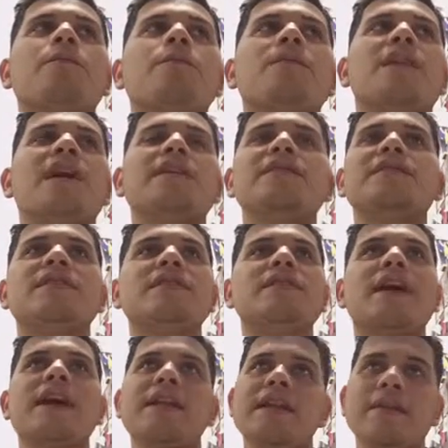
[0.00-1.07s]

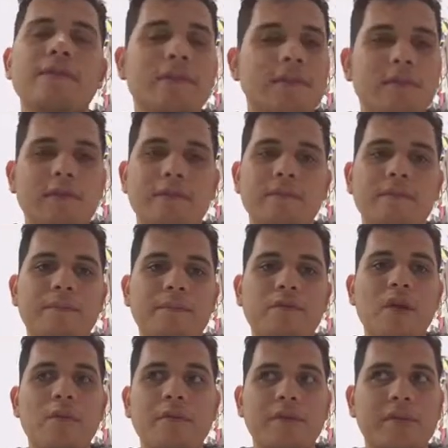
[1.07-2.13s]
1990,
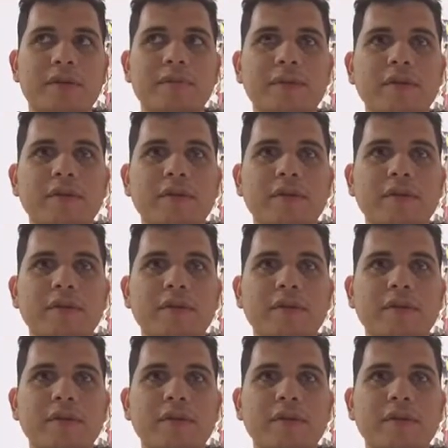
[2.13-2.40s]
probably.